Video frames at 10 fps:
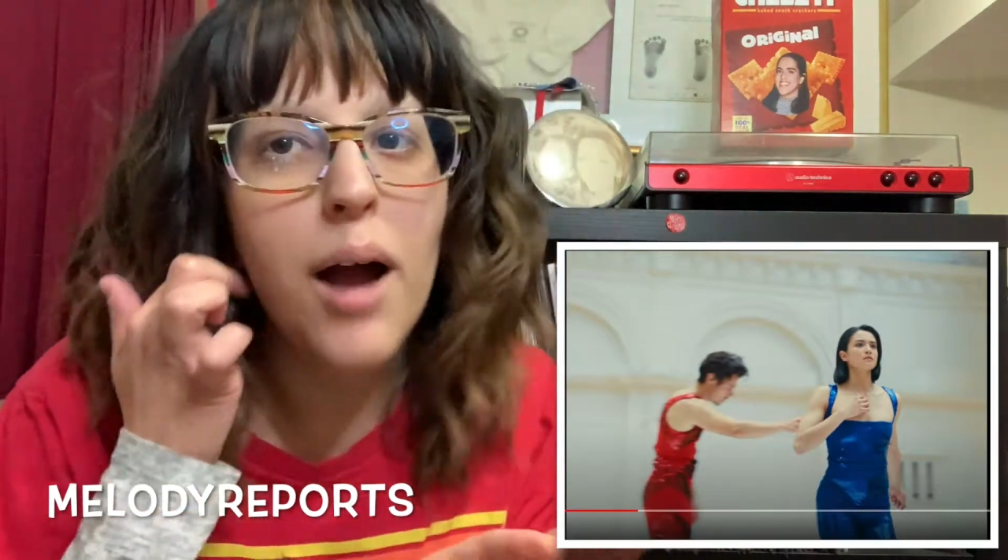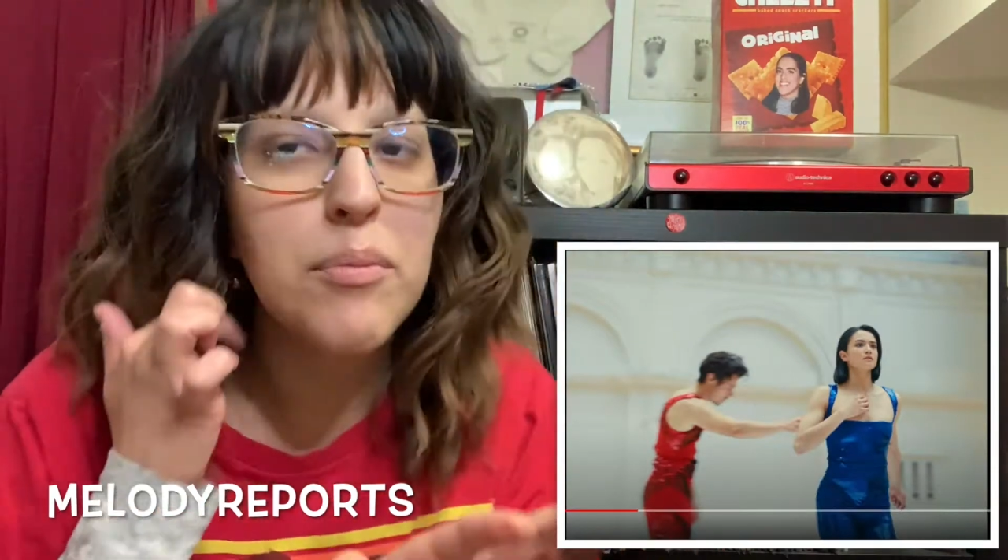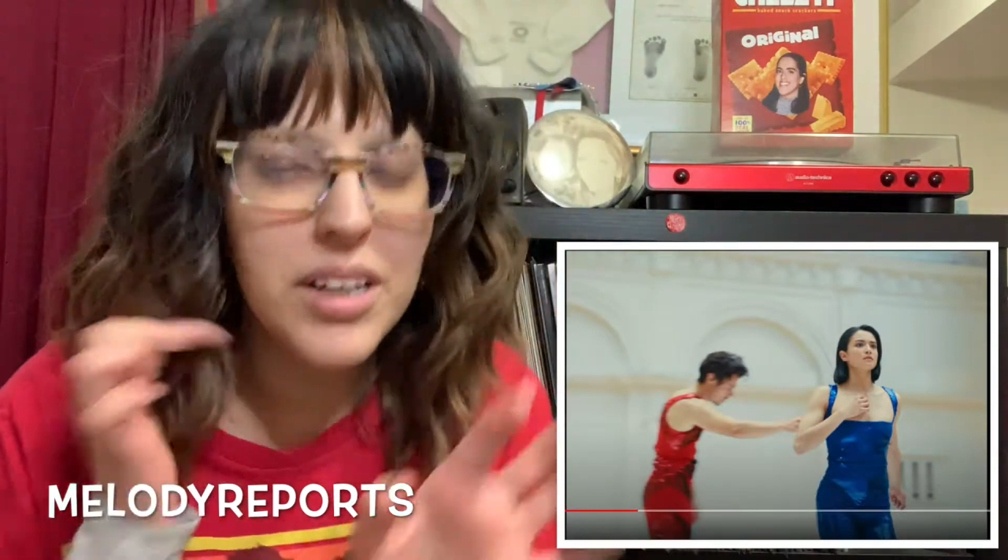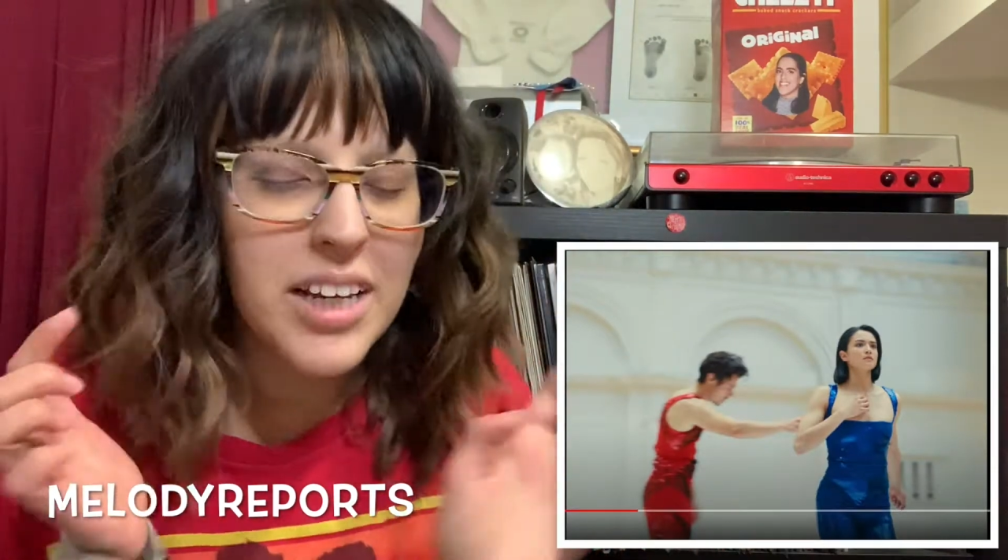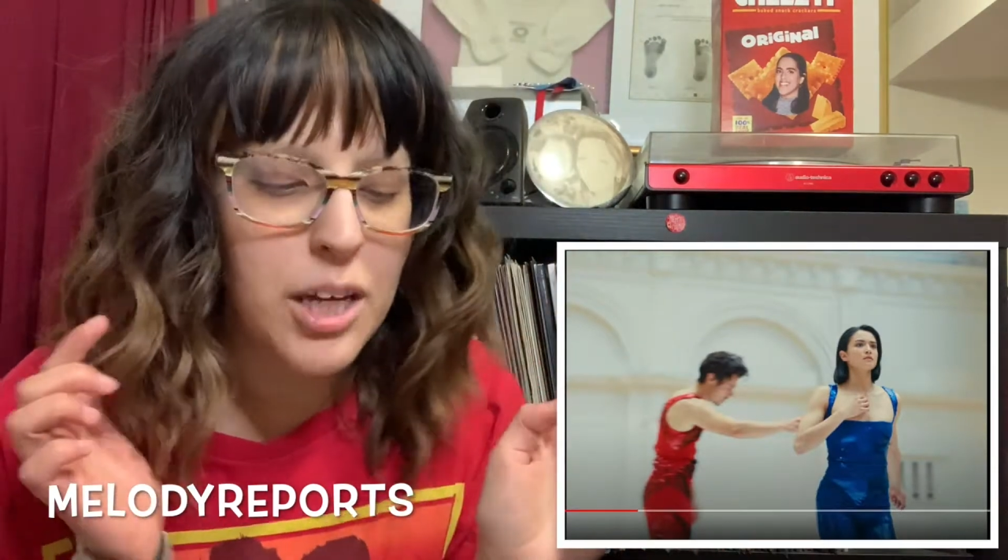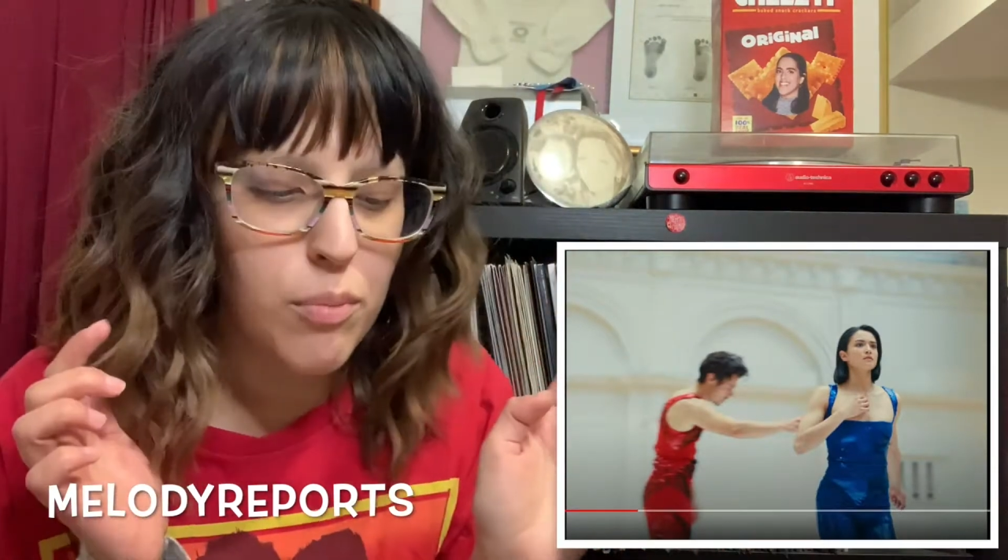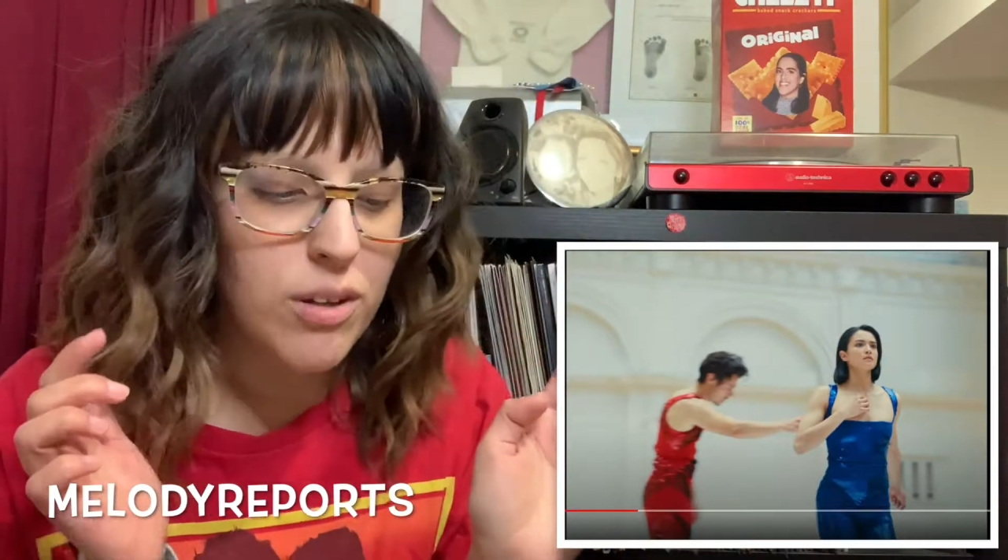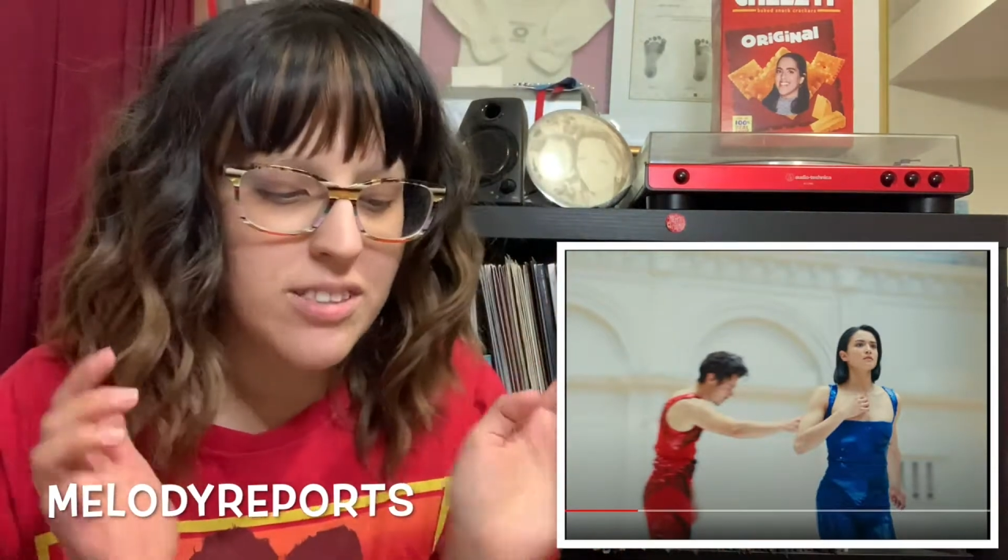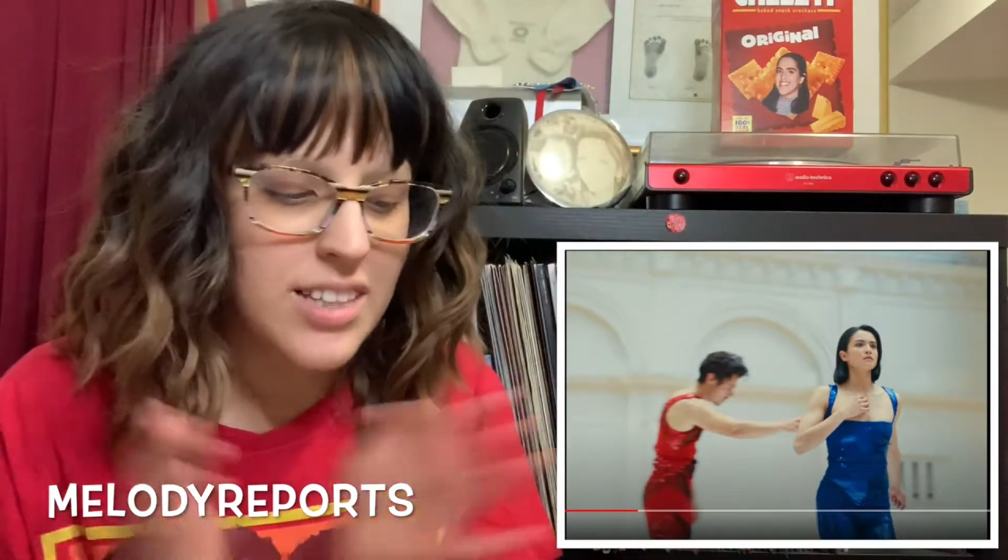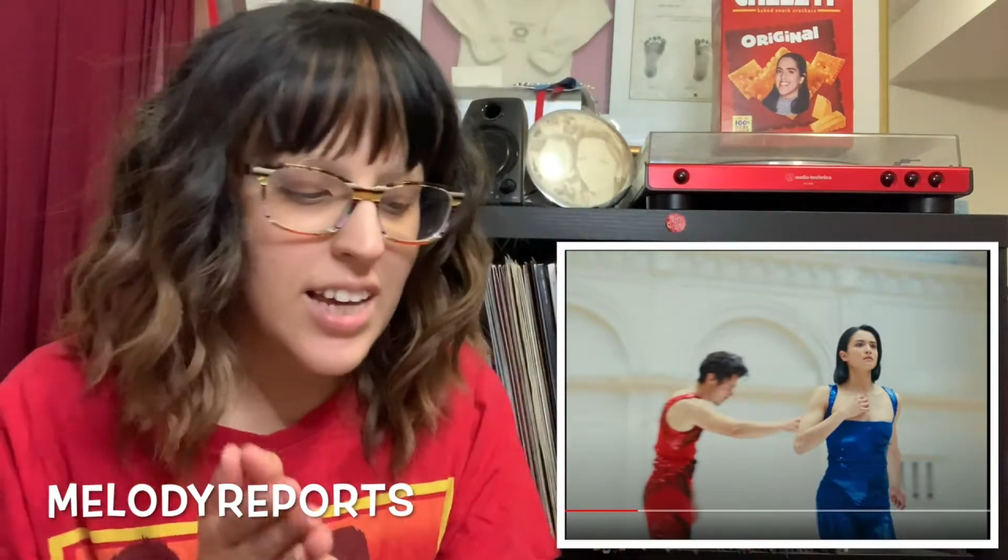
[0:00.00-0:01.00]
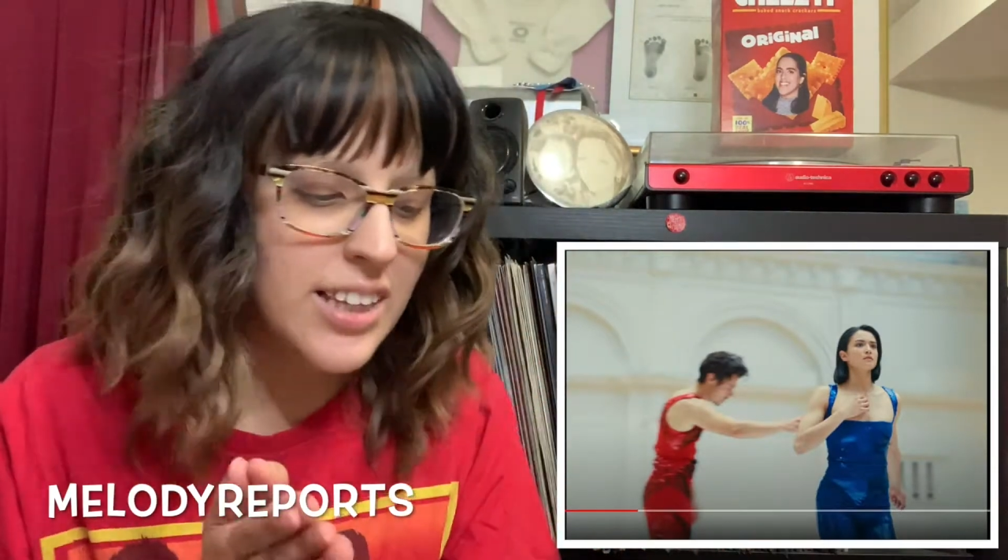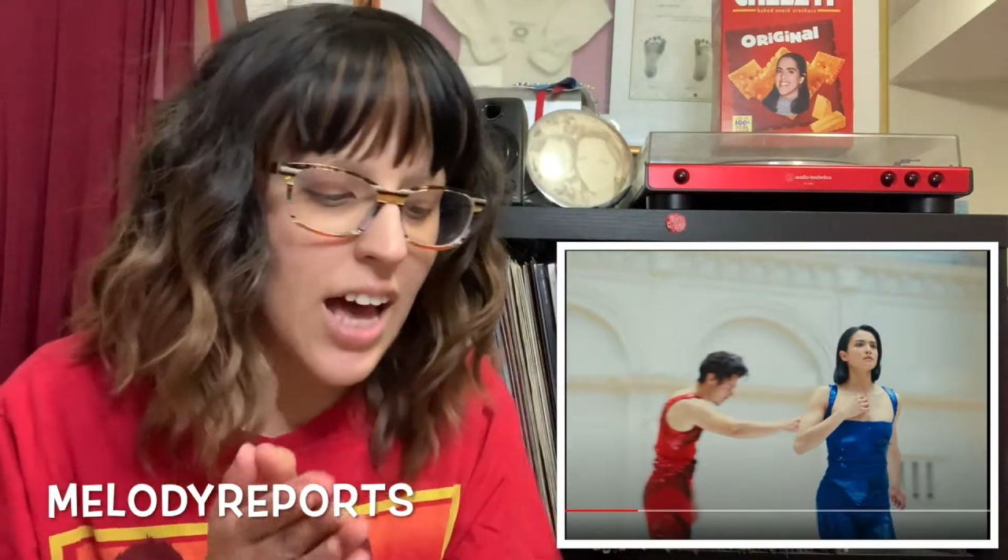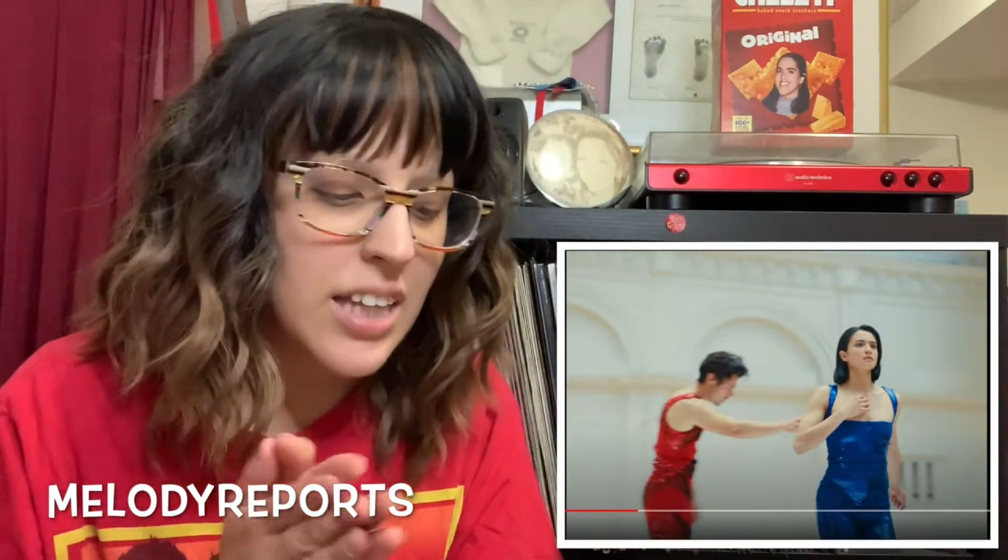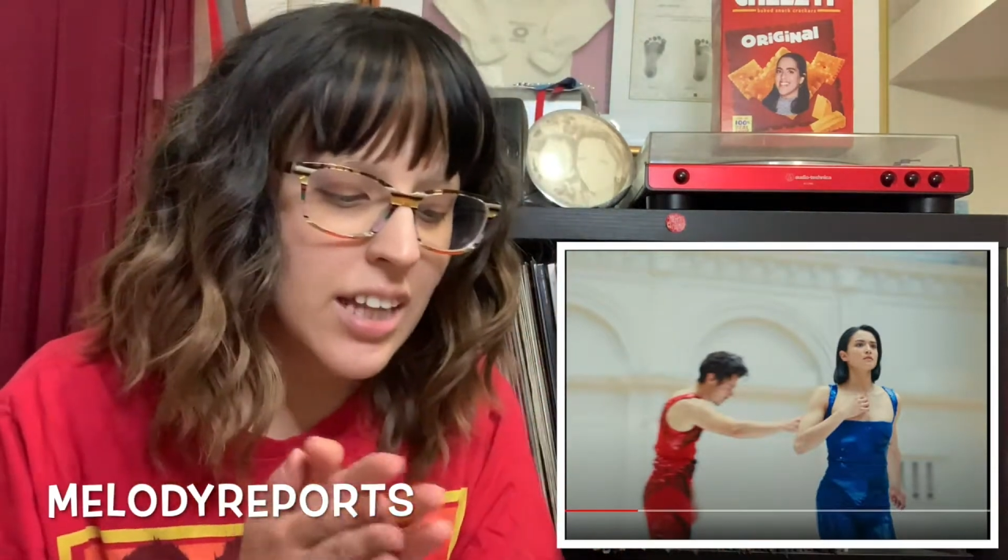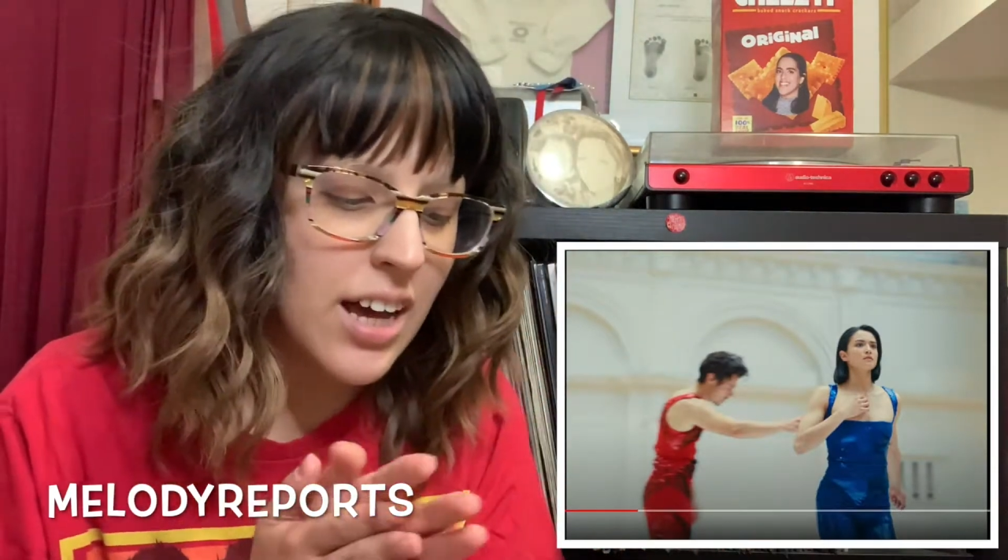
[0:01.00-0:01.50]
gonna keep on saying
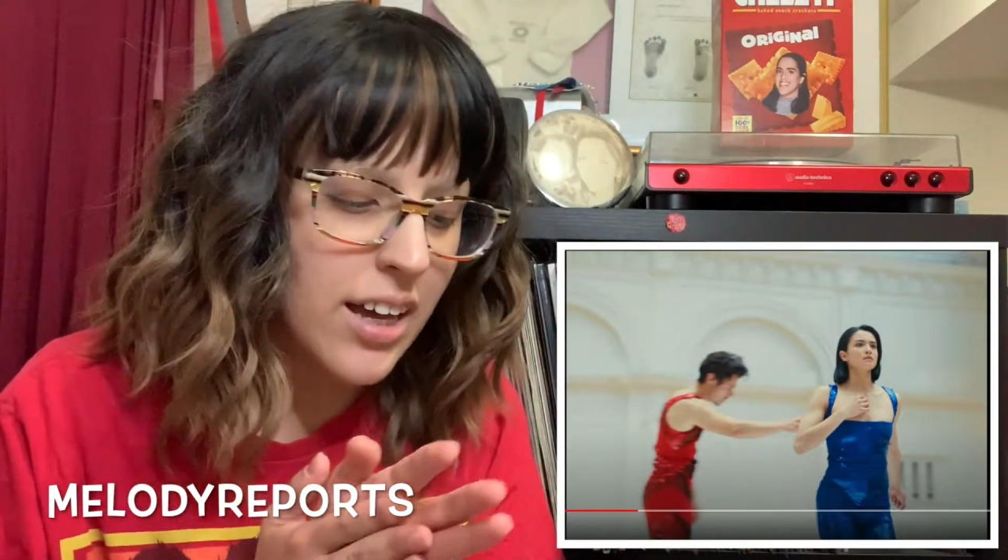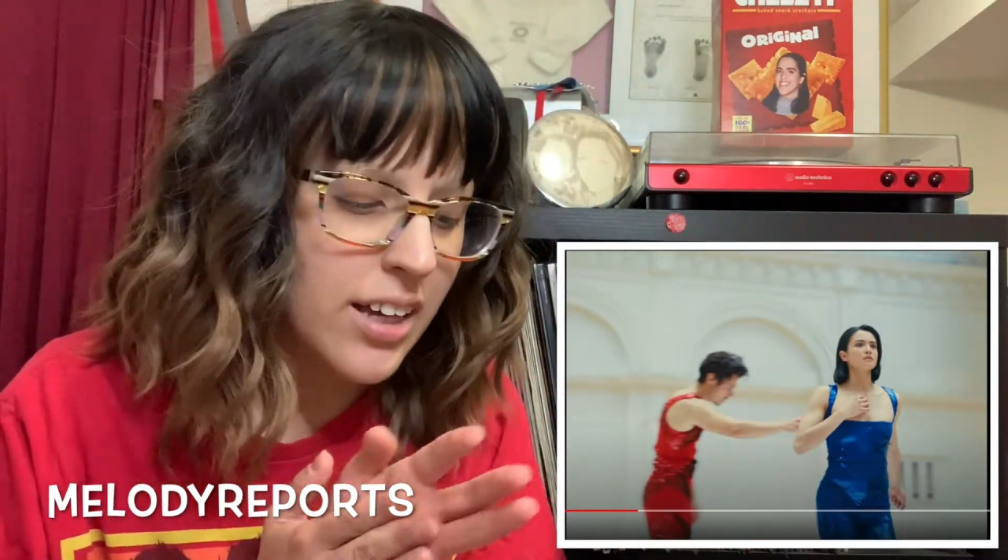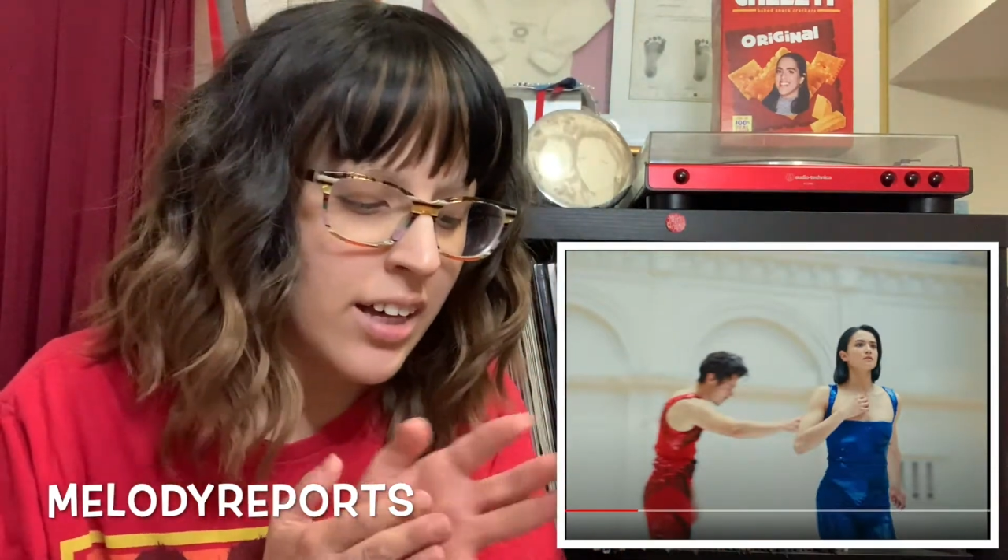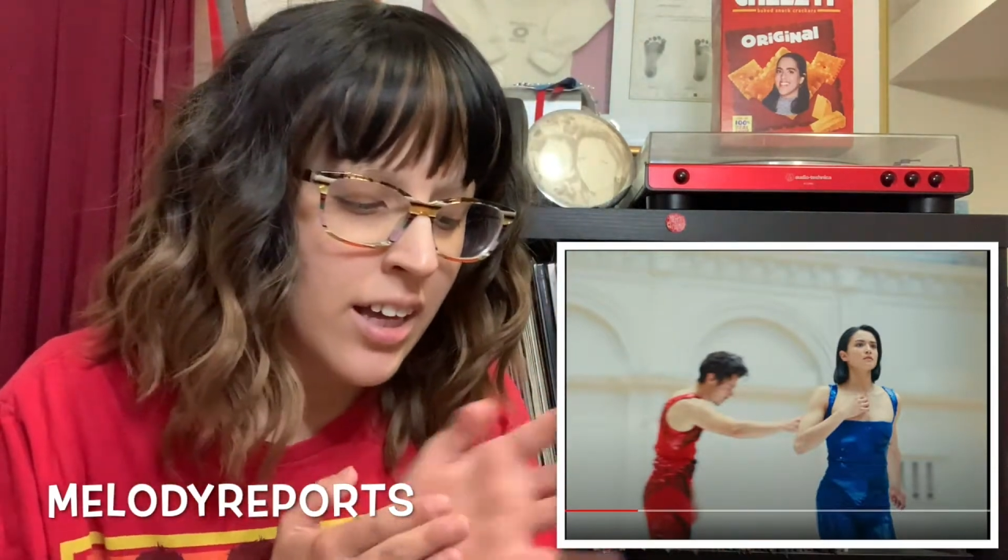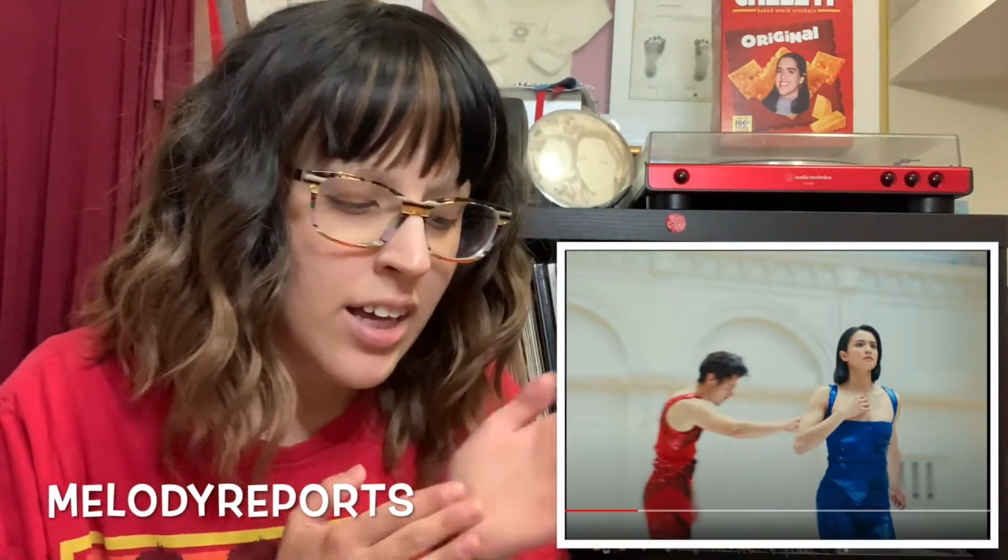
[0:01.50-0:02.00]
that, like,